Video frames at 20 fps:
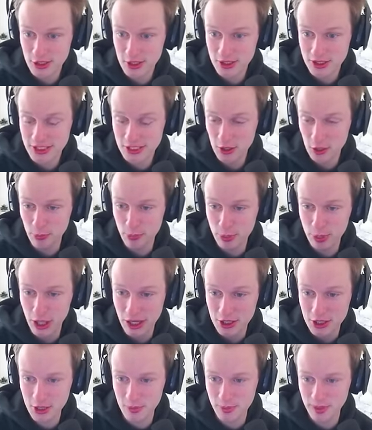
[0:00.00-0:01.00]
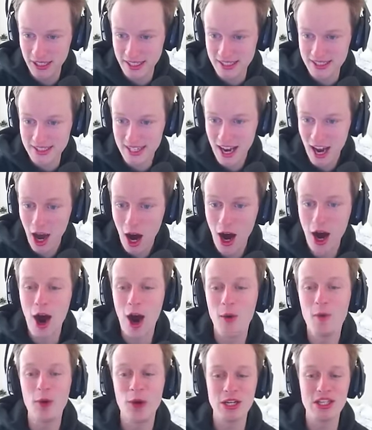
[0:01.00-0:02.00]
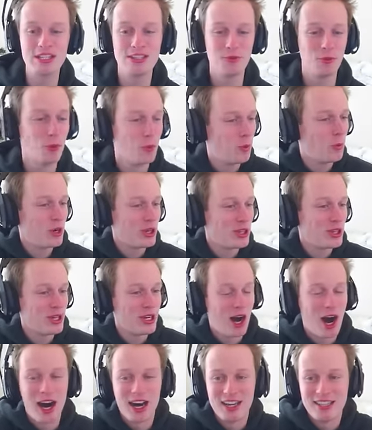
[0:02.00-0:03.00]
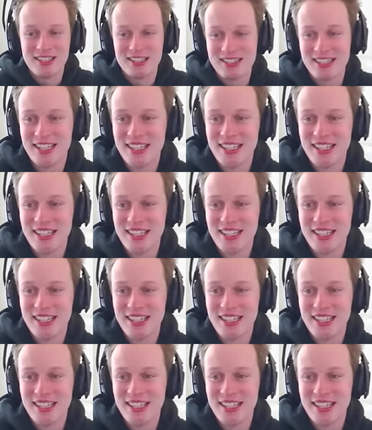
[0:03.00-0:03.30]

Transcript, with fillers: little pressure plates. Uh, what do you... What are the odds